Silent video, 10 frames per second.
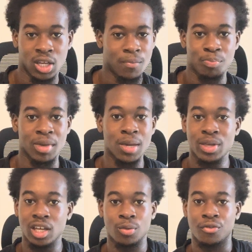Maybe
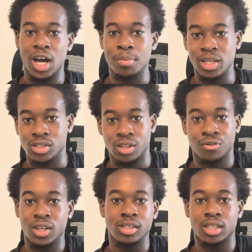they'll invite me to the
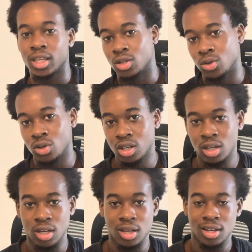things that they do.
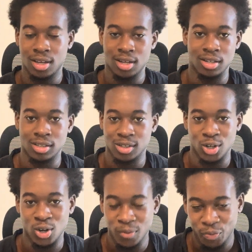And,
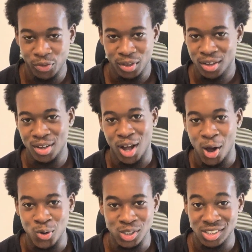I
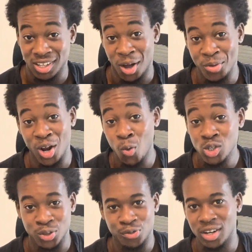was
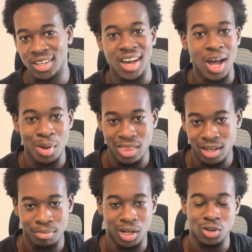a funny guy back then,
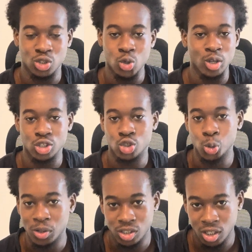but I was doing
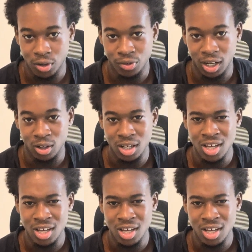stupid stuff now.